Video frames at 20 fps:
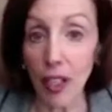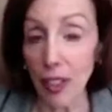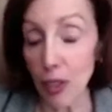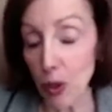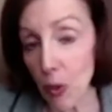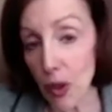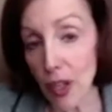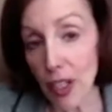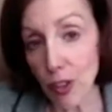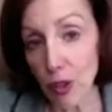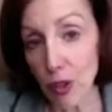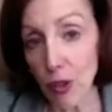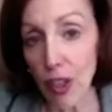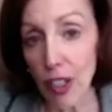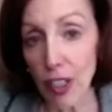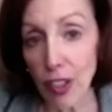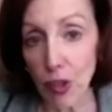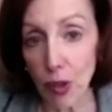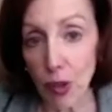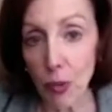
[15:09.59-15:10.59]
That's why I
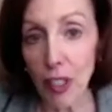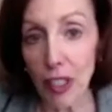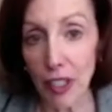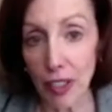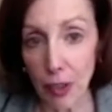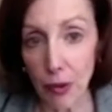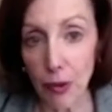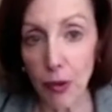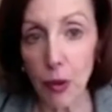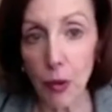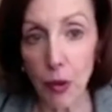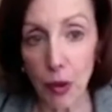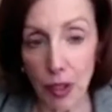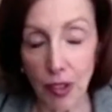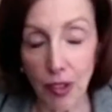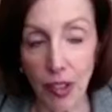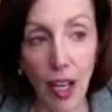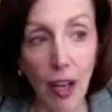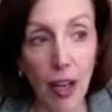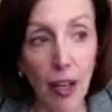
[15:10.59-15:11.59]
tried so many different
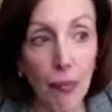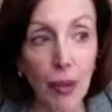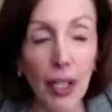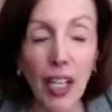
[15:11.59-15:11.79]
ones out.